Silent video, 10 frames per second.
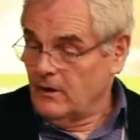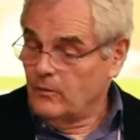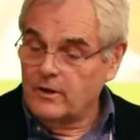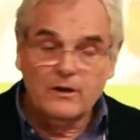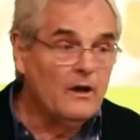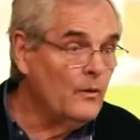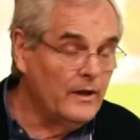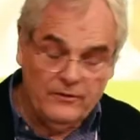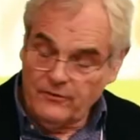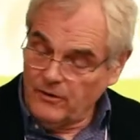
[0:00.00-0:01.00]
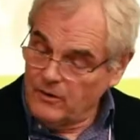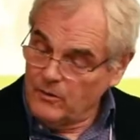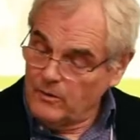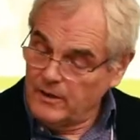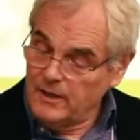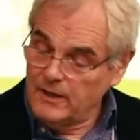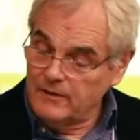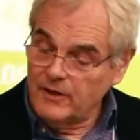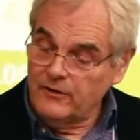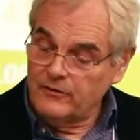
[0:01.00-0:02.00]
we can go into any
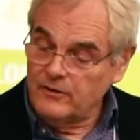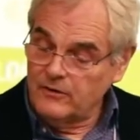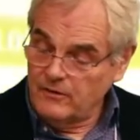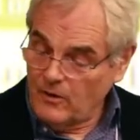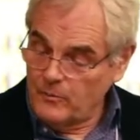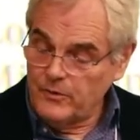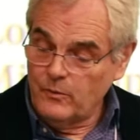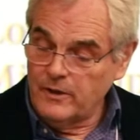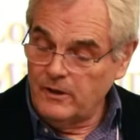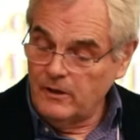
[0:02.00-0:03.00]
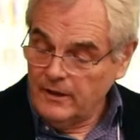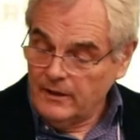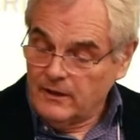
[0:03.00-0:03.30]
of these, and hope you will.